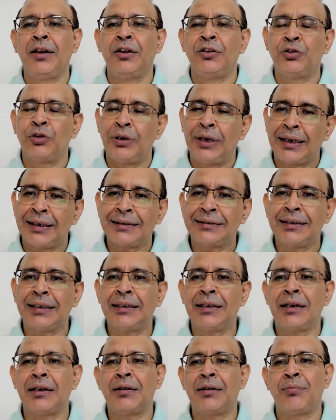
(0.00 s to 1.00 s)
So let us say
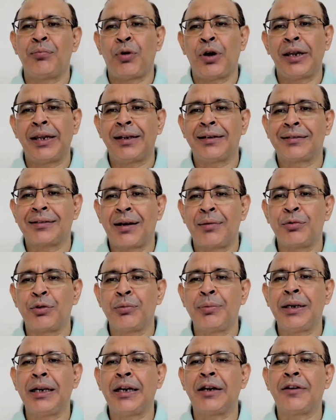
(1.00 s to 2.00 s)
the boy has come
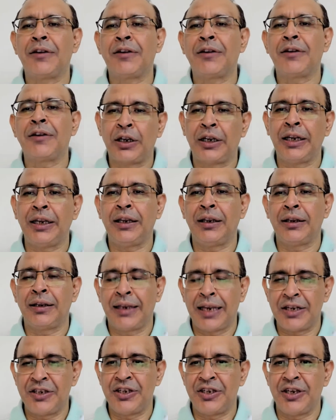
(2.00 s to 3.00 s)
to me at 40
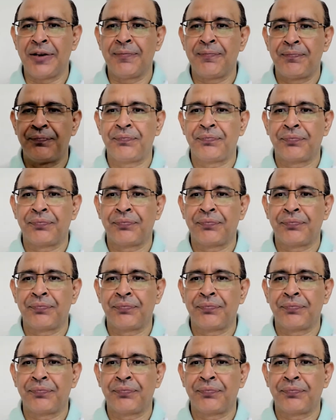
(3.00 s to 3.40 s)
kg.